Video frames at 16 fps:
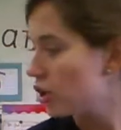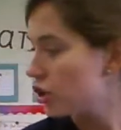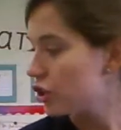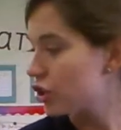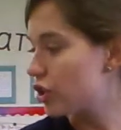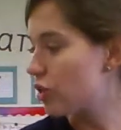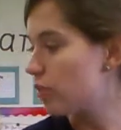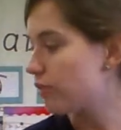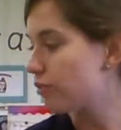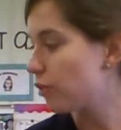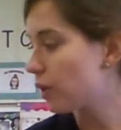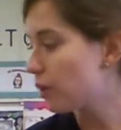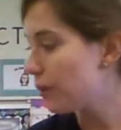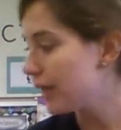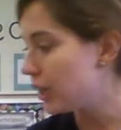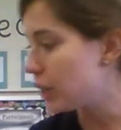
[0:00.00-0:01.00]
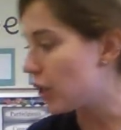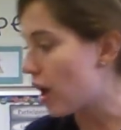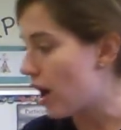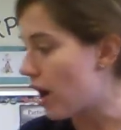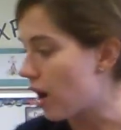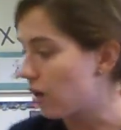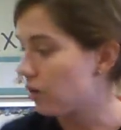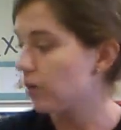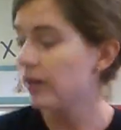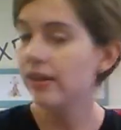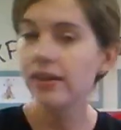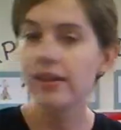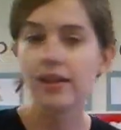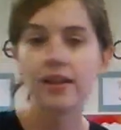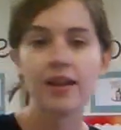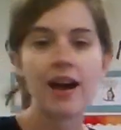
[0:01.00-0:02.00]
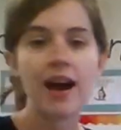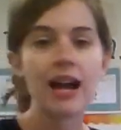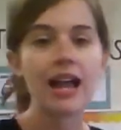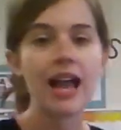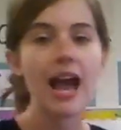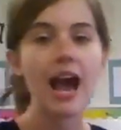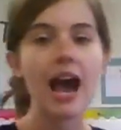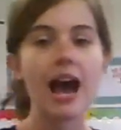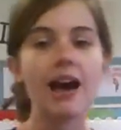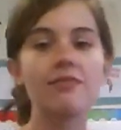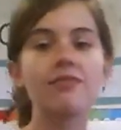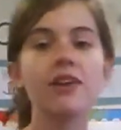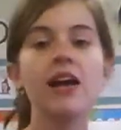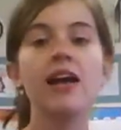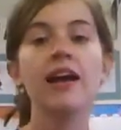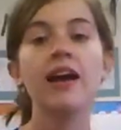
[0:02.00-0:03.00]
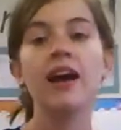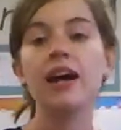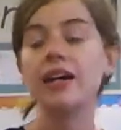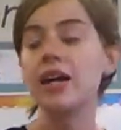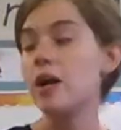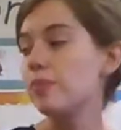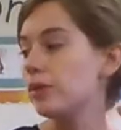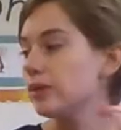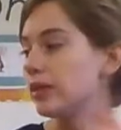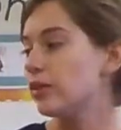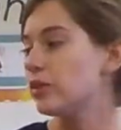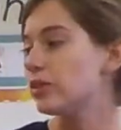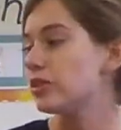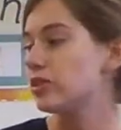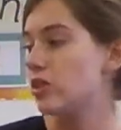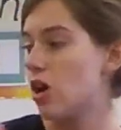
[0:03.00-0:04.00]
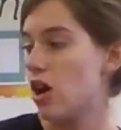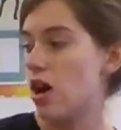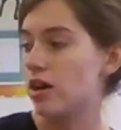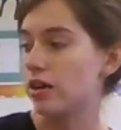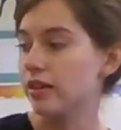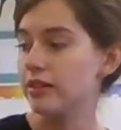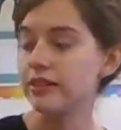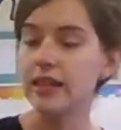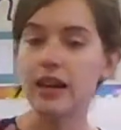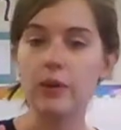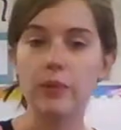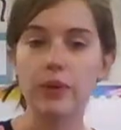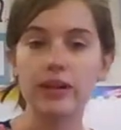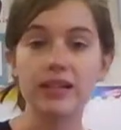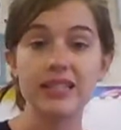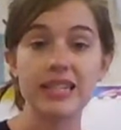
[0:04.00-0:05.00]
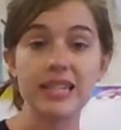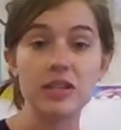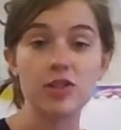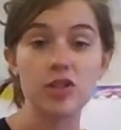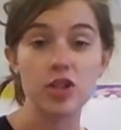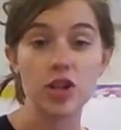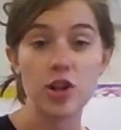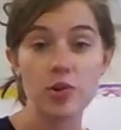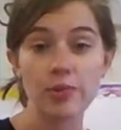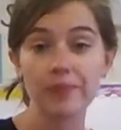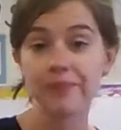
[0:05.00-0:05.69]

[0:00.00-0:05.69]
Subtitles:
So before we go, I have a couple little songs that I want to teach you.